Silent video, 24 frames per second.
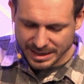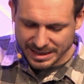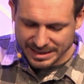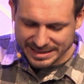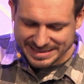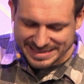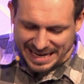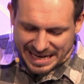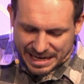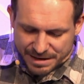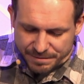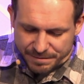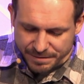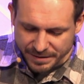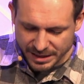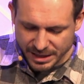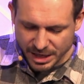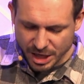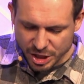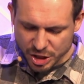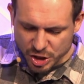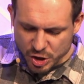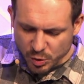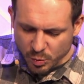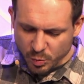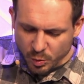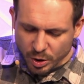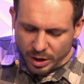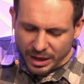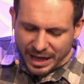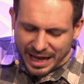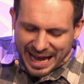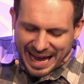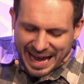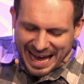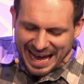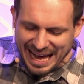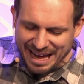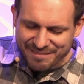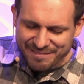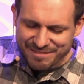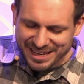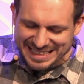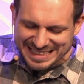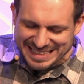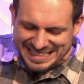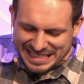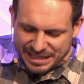David, you will have
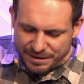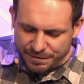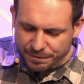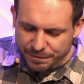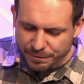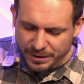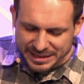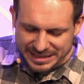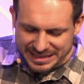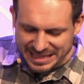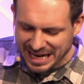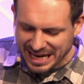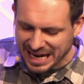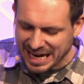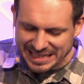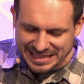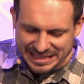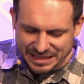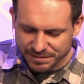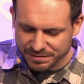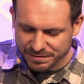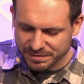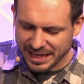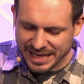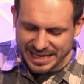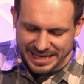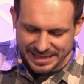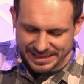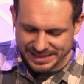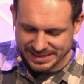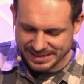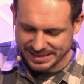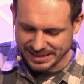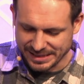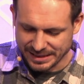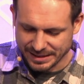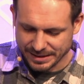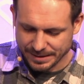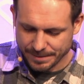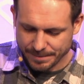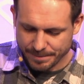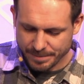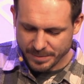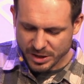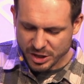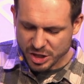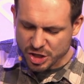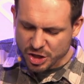a different kind of legacy.
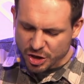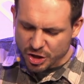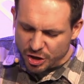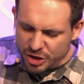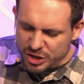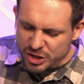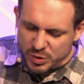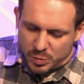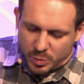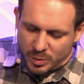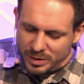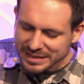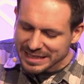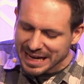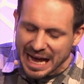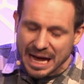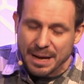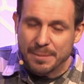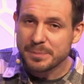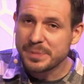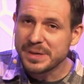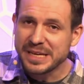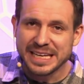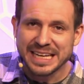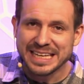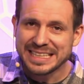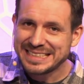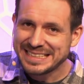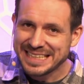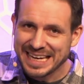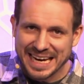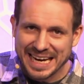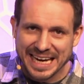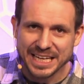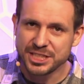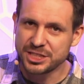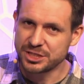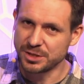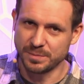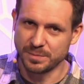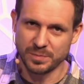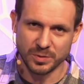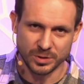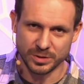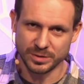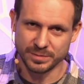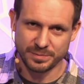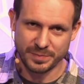Yours will not be
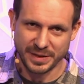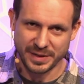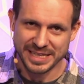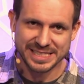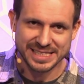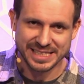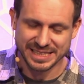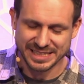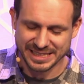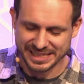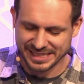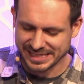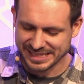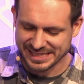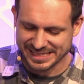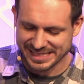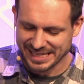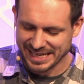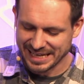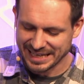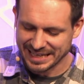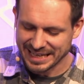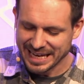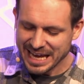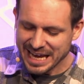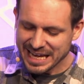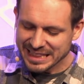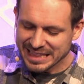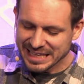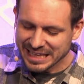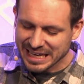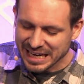tangible, basically he's saying, the